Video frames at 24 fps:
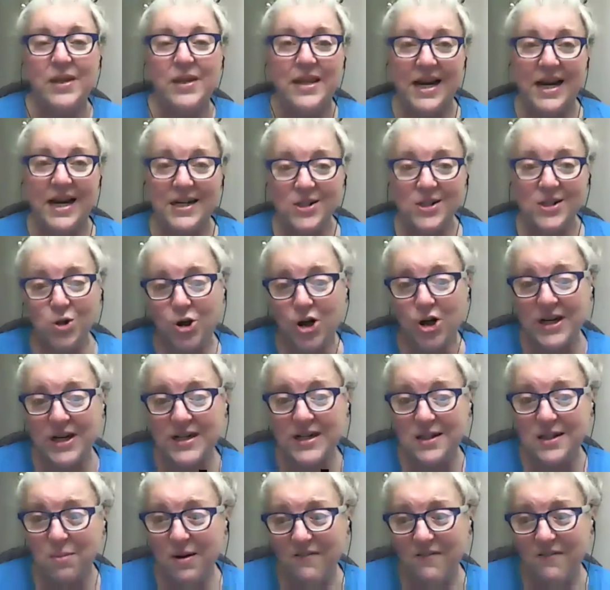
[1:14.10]
Not so crazy
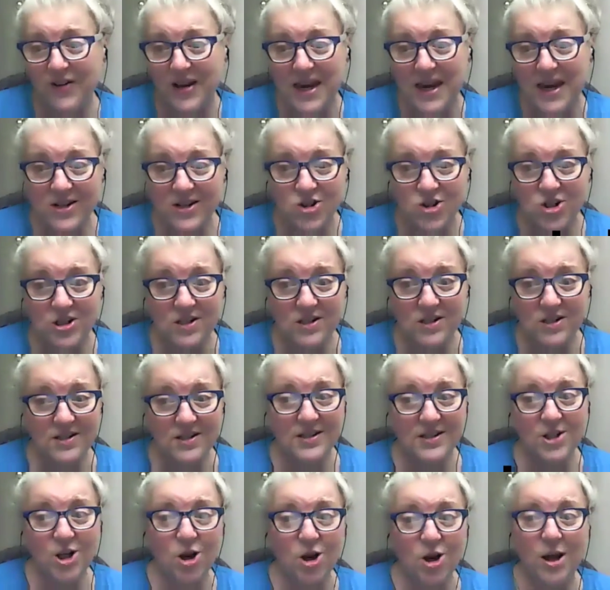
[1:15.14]
about financial,
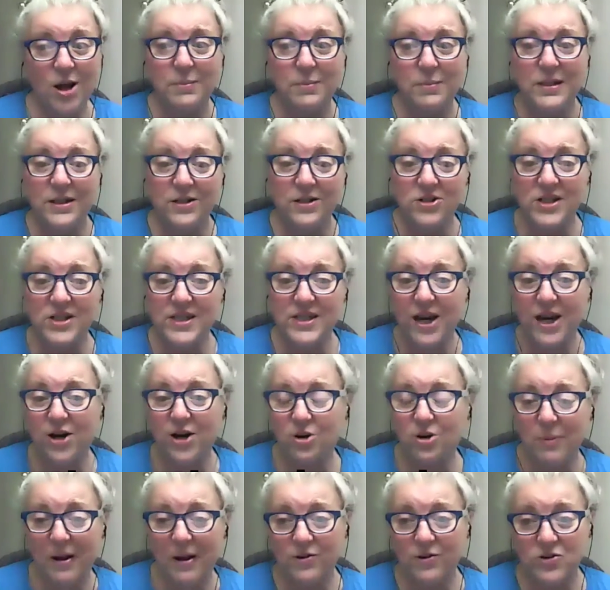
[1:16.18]
you know, I'm a little scared
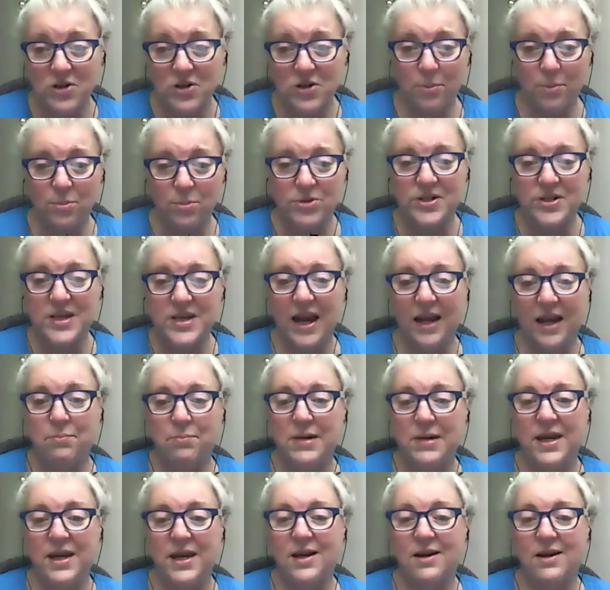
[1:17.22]
about those numbers like
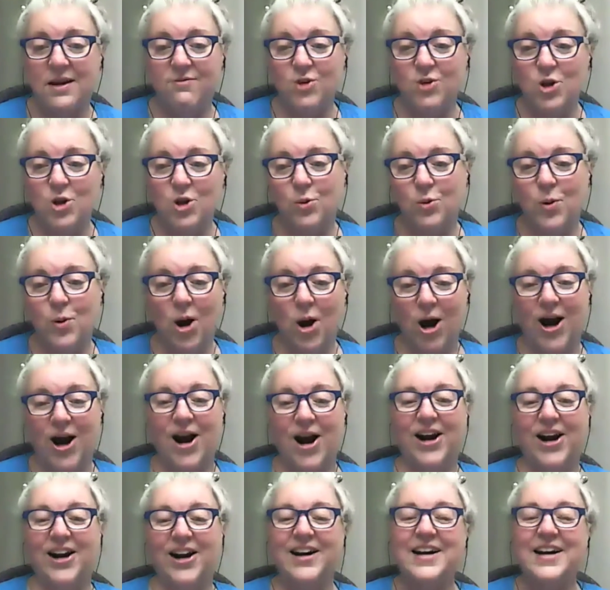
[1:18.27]
many of you
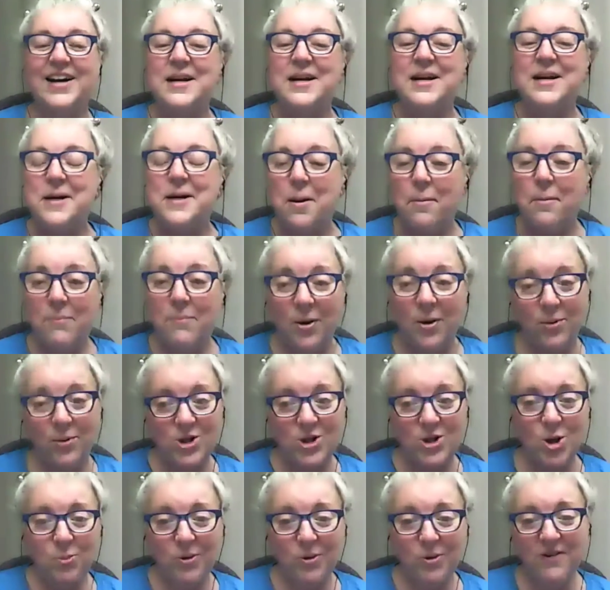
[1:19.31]
are. But
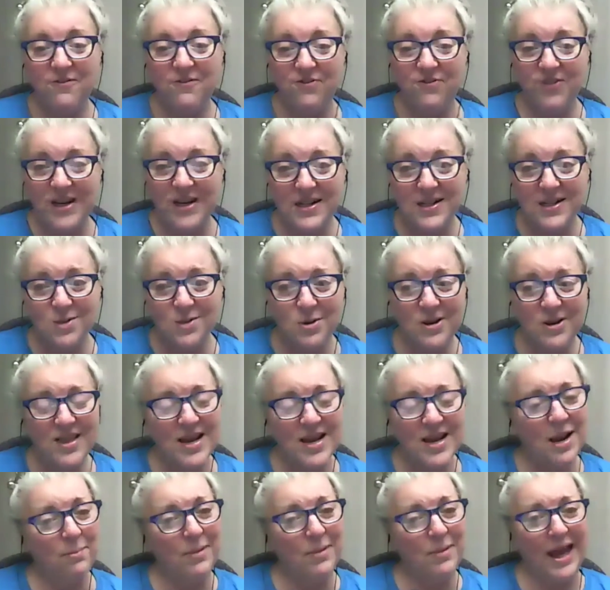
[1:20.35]
when you put fitness with it,
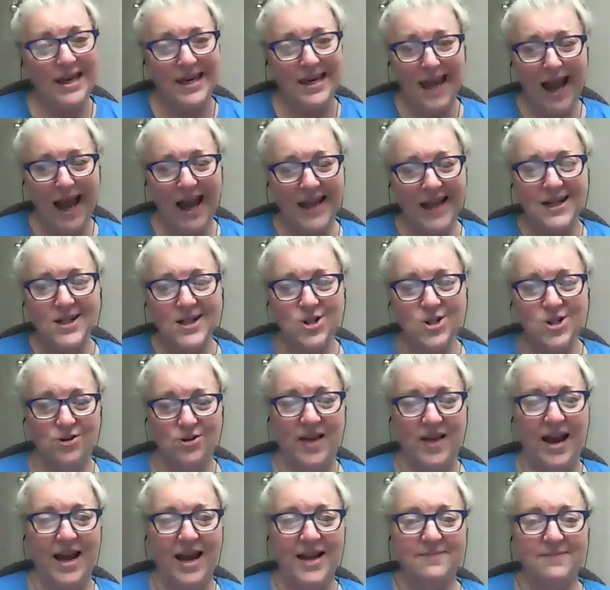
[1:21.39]
I'm like, yeah, I can do
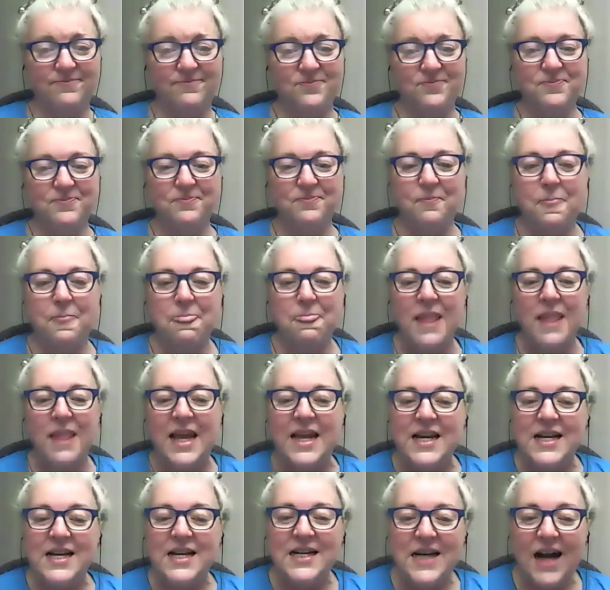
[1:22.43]
that
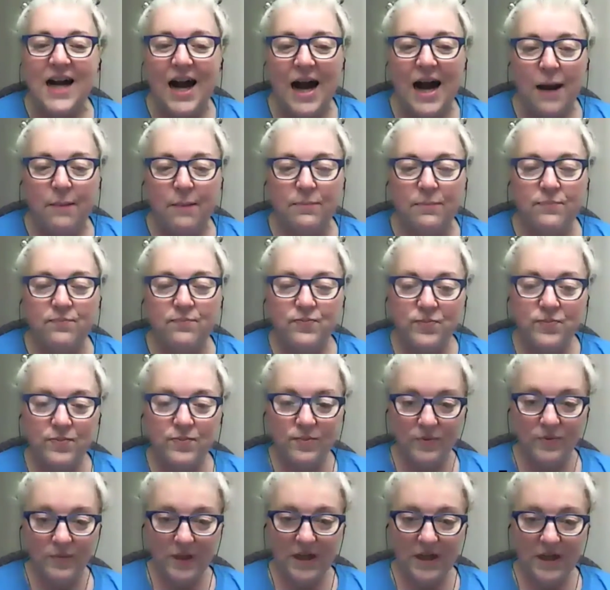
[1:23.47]
um,
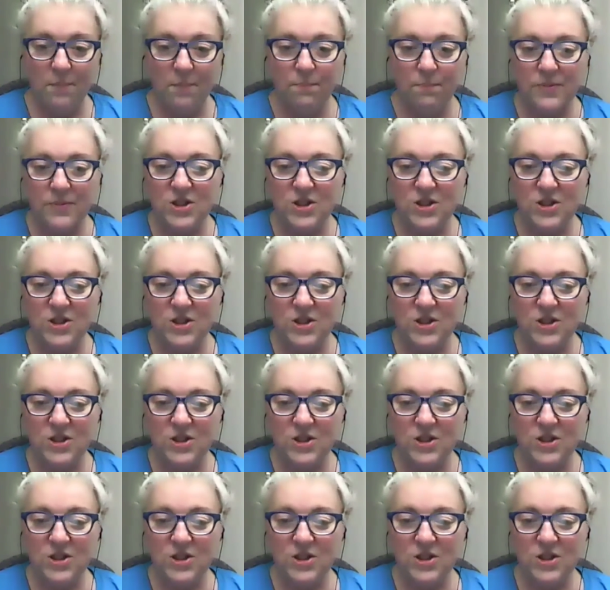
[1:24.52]
come,